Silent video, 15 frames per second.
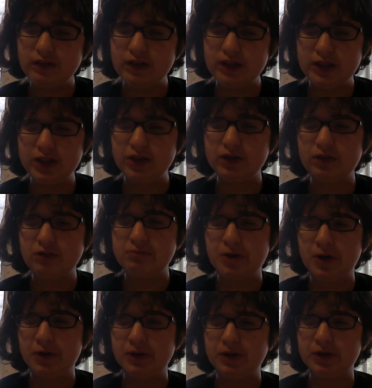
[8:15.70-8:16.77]
she goes to a
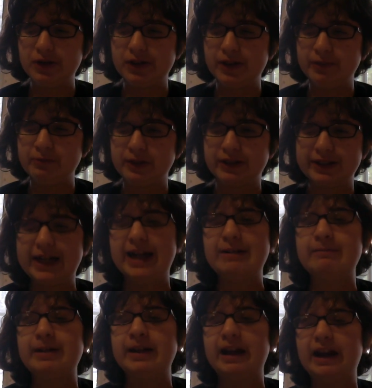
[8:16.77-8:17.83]
poetry club with
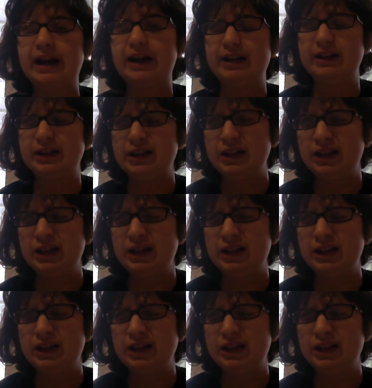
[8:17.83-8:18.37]
Simon, and